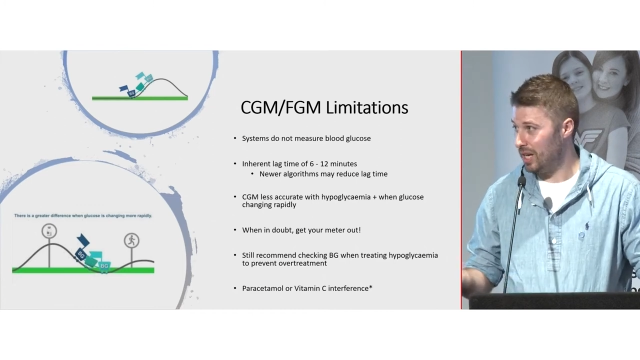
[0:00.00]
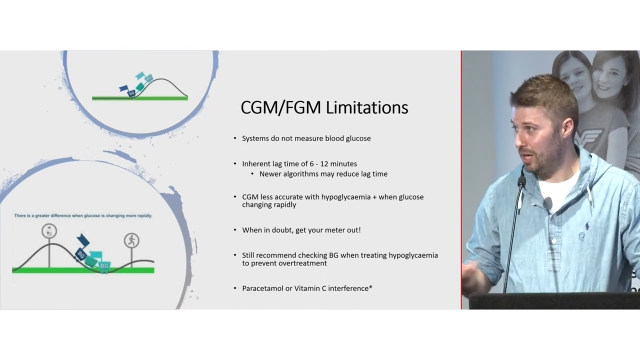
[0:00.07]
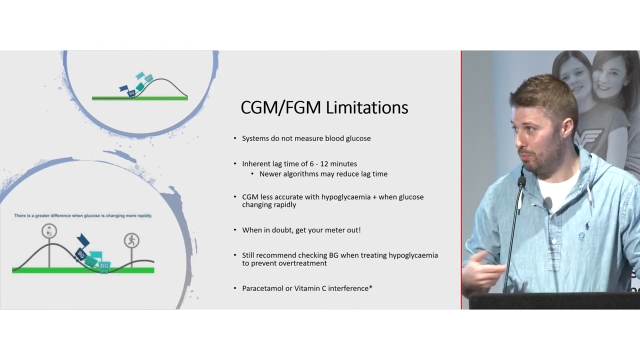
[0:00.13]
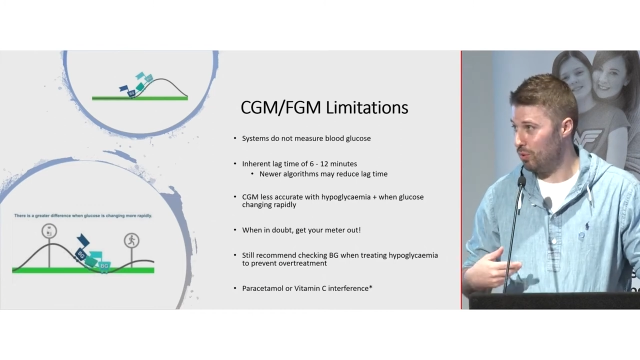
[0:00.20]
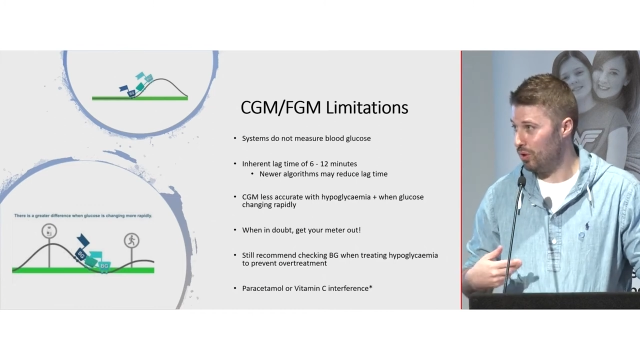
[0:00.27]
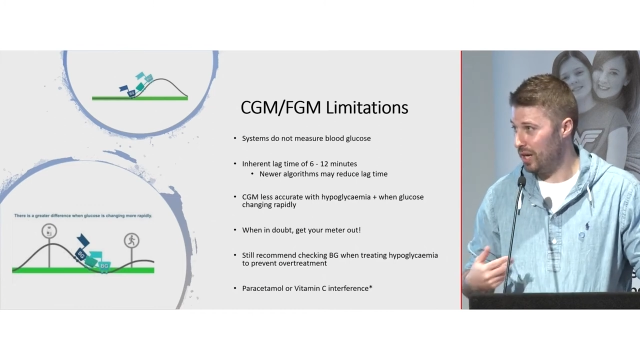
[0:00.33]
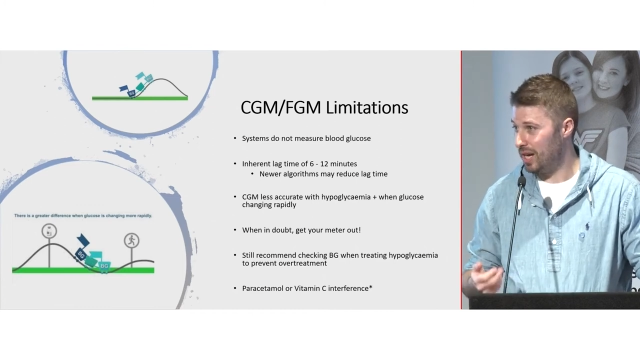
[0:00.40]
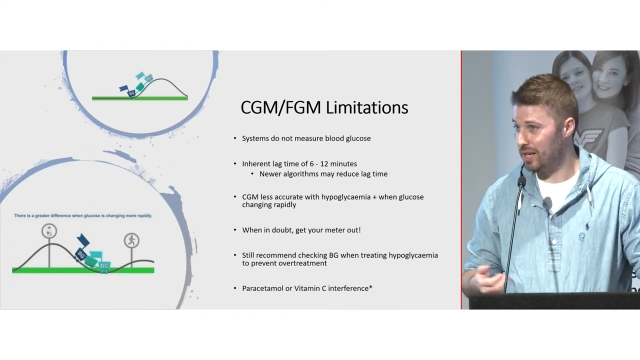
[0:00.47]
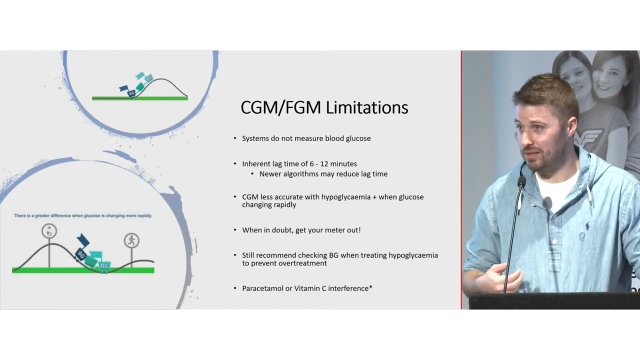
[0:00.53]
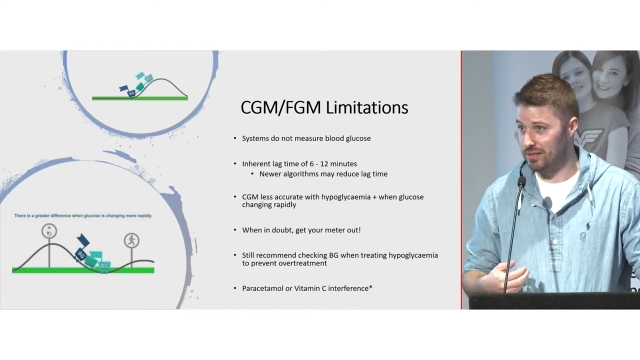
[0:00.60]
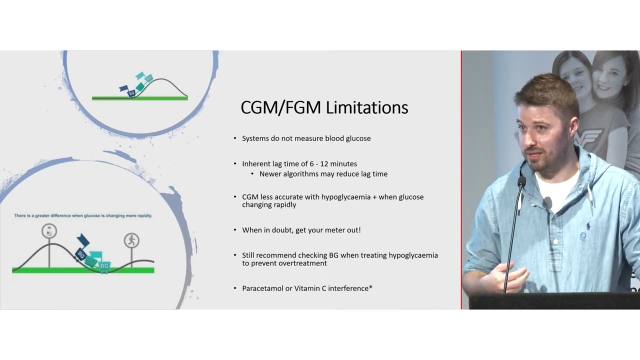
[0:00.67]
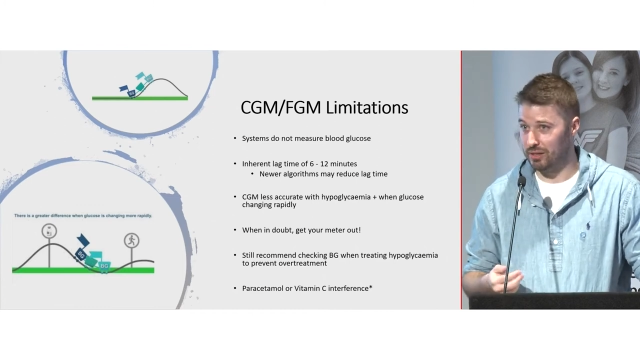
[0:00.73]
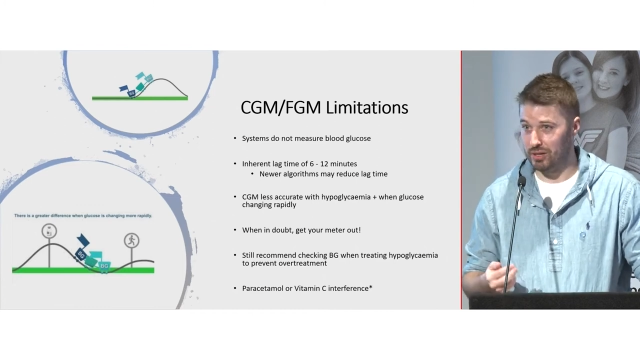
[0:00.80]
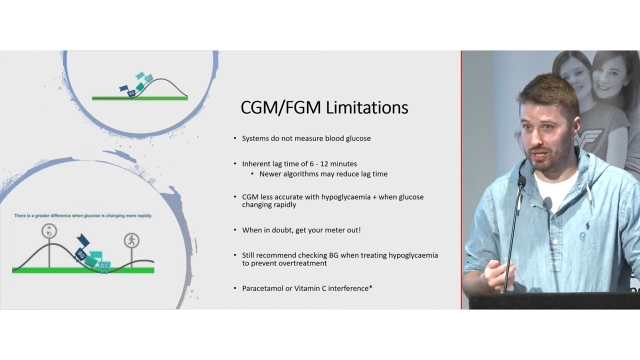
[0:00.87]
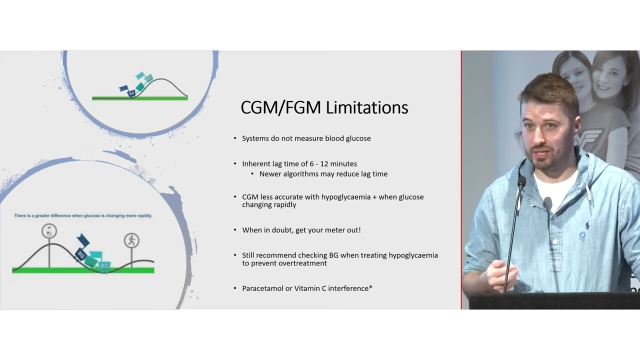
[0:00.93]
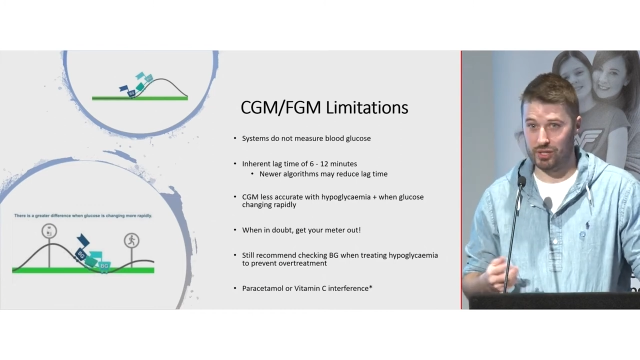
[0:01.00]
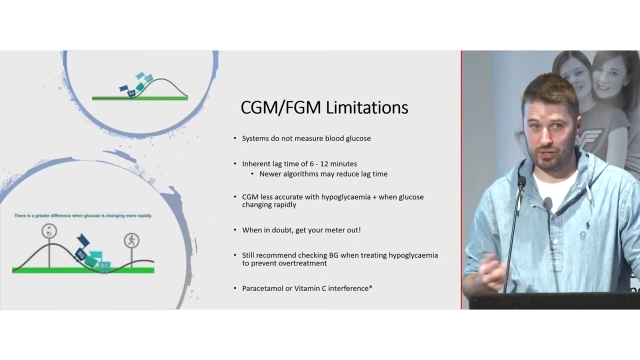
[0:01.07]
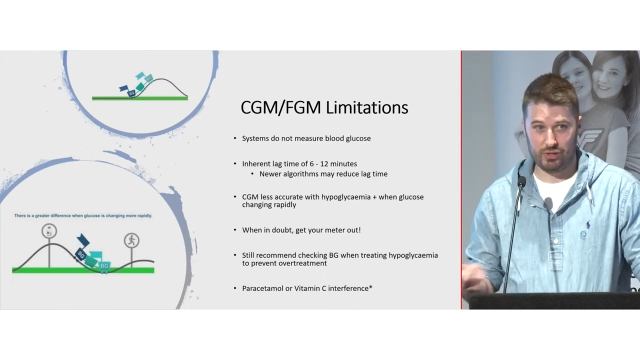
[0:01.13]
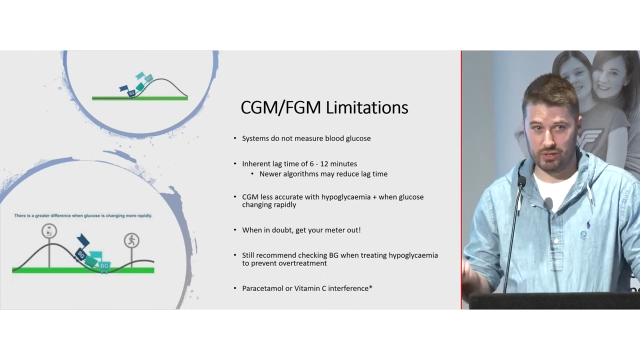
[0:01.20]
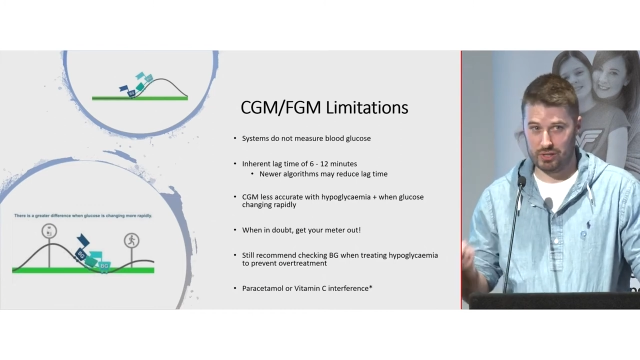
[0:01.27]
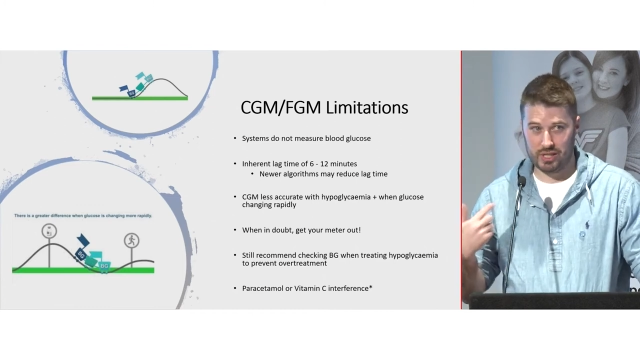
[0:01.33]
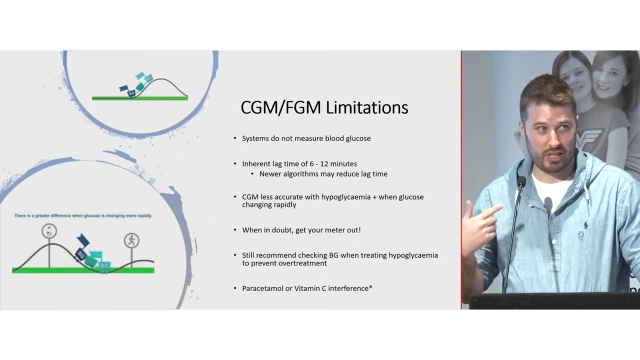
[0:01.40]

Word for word: anybody has serious issues,